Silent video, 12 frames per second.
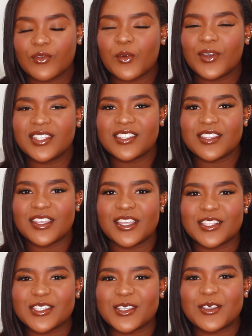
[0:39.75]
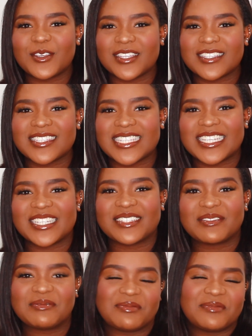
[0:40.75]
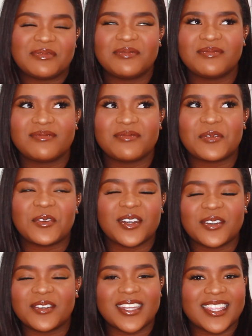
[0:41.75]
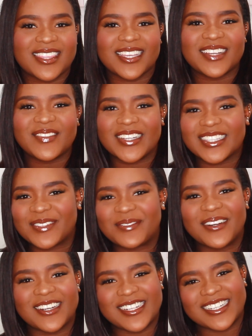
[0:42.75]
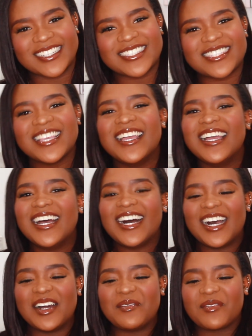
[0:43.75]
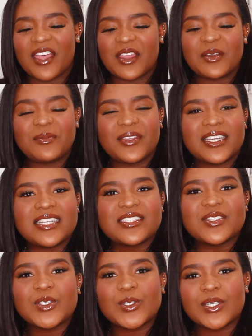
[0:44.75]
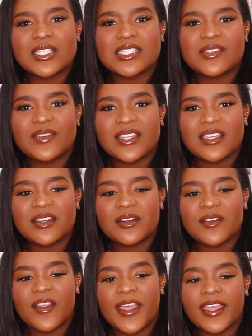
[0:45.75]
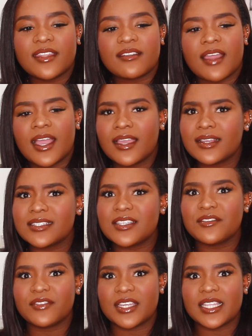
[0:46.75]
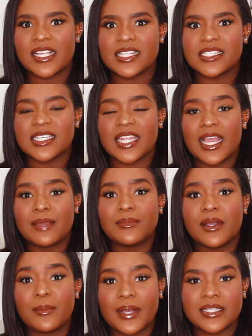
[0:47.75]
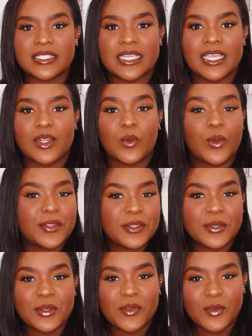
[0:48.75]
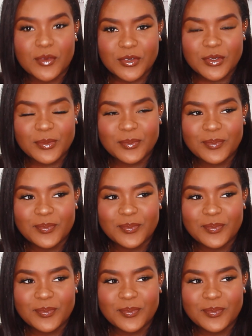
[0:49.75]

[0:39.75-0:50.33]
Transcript: Wait till the end so you can see what I think about the products. I hope you guys enjoyed this video, and I actually realized that I'm about to hit 1 year on YouTube.